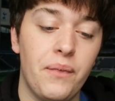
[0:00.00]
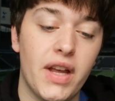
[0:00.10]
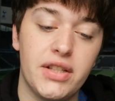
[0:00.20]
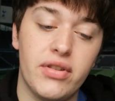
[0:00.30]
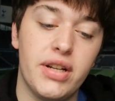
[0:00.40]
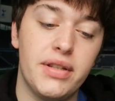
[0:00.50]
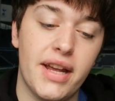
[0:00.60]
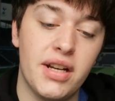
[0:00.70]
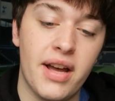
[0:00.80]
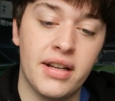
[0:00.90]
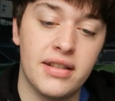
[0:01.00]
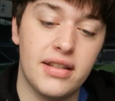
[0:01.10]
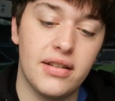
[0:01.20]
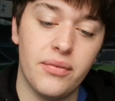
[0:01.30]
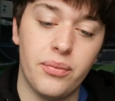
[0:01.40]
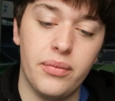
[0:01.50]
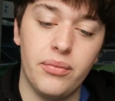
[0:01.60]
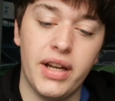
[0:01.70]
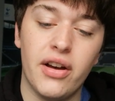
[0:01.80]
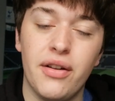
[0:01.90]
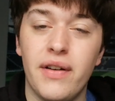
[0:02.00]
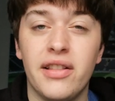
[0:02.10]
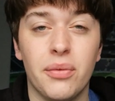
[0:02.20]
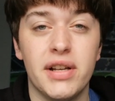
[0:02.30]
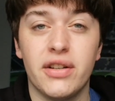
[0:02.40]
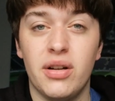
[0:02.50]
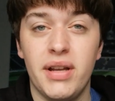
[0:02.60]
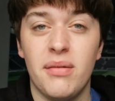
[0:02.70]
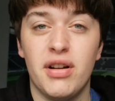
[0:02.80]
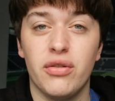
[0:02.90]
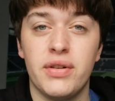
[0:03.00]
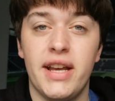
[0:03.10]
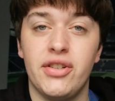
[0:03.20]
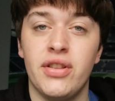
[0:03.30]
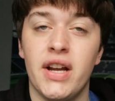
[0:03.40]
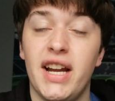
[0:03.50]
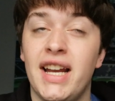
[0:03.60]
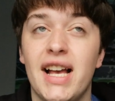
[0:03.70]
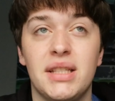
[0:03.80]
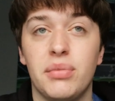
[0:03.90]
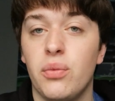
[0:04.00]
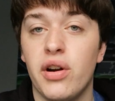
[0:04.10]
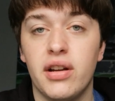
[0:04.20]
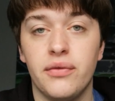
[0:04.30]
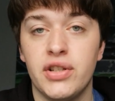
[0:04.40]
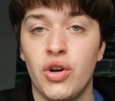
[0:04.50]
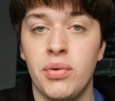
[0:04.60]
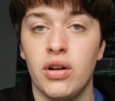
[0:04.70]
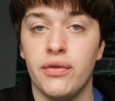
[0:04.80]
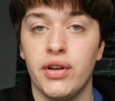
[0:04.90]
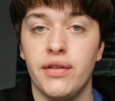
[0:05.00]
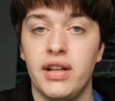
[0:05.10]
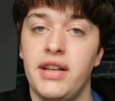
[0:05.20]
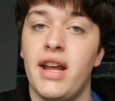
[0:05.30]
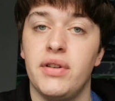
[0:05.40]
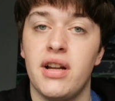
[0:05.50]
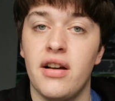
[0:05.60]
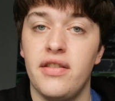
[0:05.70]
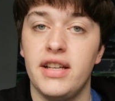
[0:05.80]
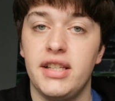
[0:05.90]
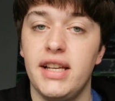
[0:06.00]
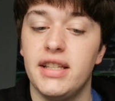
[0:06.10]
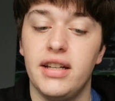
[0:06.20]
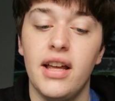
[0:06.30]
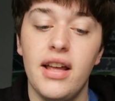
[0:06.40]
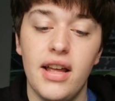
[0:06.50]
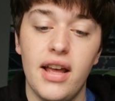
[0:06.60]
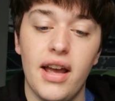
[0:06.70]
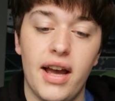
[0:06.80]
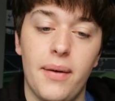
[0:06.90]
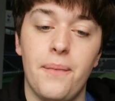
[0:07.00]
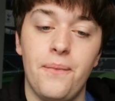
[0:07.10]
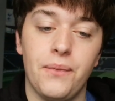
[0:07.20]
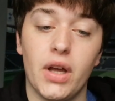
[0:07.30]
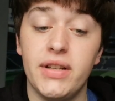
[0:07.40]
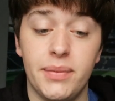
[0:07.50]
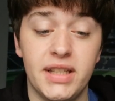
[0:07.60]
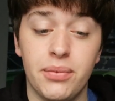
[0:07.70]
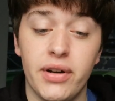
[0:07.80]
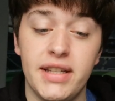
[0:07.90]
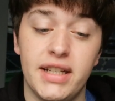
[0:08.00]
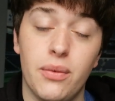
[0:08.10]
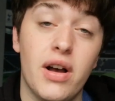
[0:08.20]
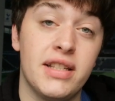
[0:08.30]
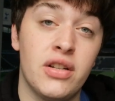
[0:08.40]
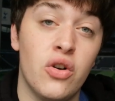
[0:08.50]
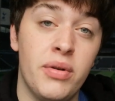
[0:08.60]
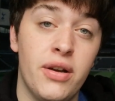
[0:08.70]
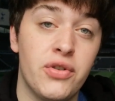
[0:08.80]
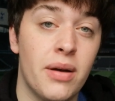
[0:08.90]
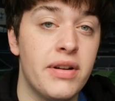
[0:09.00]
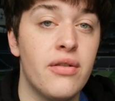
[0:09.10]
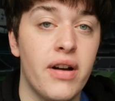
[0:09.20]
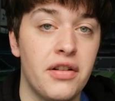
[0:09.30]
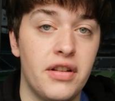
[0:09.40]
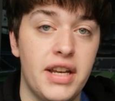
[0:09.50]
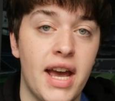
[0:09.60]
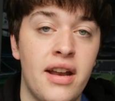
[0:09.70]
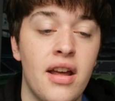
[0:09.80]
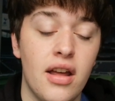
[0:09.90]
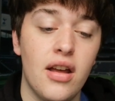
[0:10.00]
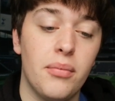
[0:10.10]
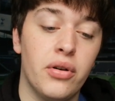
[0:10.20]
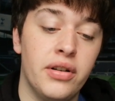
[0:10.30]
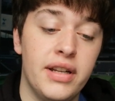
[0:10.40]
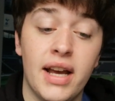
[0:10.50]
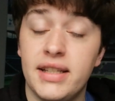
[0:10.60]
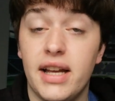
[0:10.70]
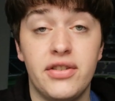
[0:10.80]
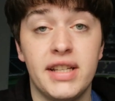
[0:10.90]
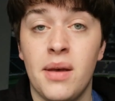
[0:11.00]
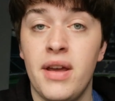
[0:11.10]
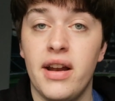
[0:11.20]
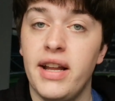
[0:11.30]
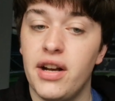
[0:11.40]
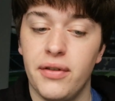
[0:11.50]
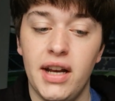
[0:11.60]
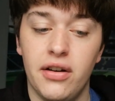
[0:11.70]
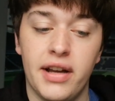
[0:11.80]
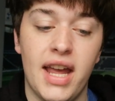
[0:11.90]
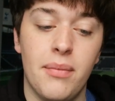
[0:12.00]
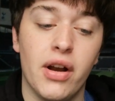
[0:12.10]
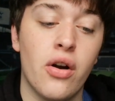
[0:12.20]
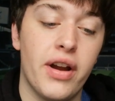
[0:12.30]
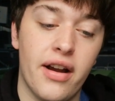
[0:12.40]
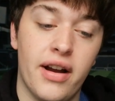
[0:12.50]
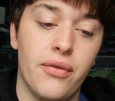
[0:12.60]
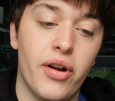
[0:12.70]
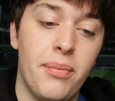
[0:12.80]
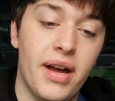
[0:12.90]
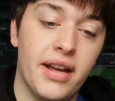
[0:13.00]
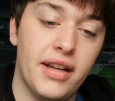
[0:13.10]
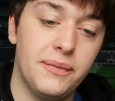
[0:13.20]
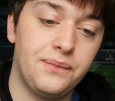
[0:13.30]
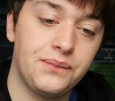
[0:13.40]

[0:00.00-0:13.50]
As for the two centre backs, we kind of felt there was going to be a bit of rotation there. It hasn't been working for Toby Alderweireld and Jan Vertonghen this season. Um, I was a bit surprised that it was Toby who dropped out rather than Yan. But yeah, Sanchez came in and he had a really good game, and Aurier in right back.